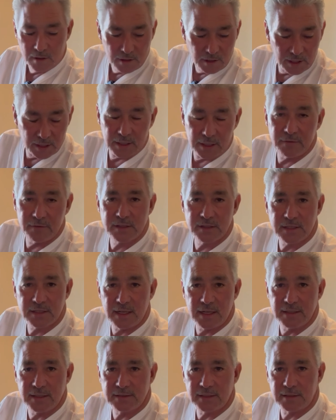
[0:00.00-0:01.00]
It even
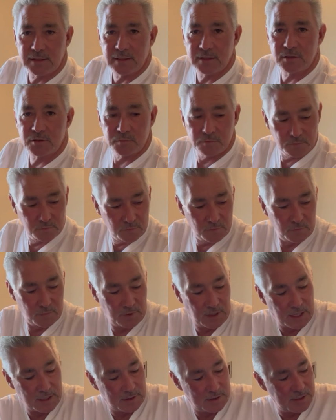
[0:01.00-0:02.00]
says that
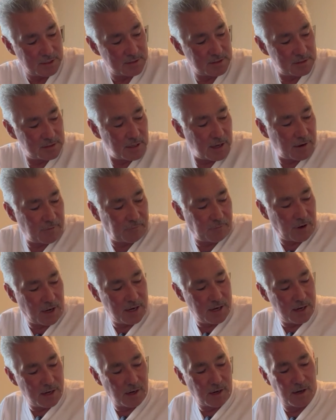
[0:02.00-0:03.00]
this stuff right
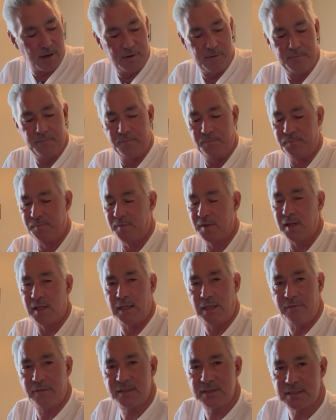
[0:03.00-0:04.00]
here, it
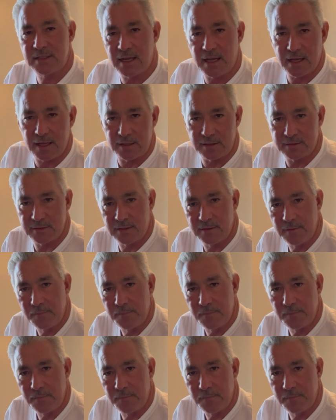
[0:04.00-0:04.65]
even says